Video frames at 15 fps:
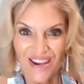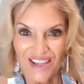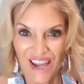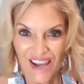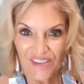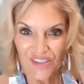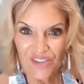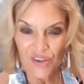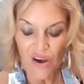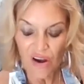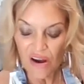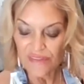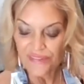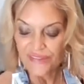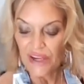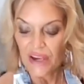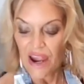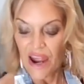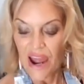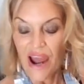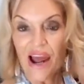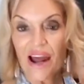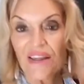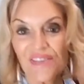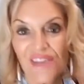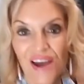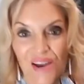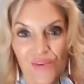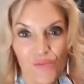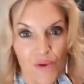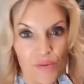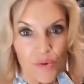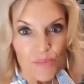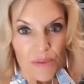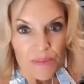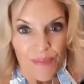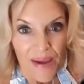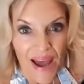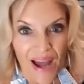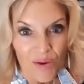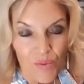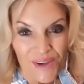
get soft, and then we will be back.